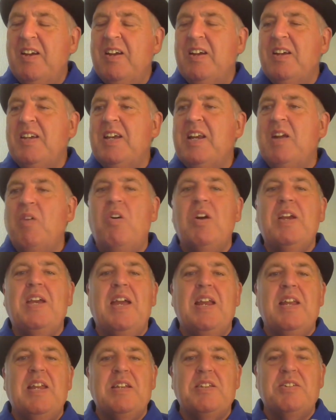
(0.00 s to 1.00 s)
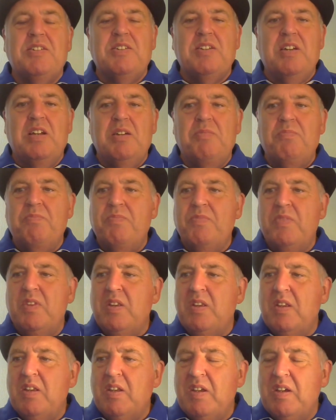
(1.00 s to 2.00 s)
You know, I get this. There
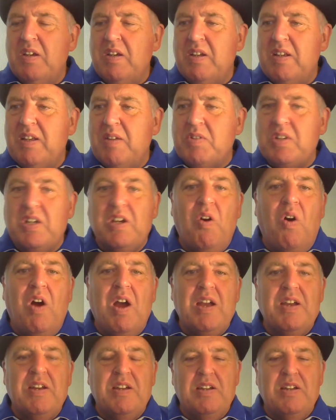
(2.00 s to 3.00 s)
was a guy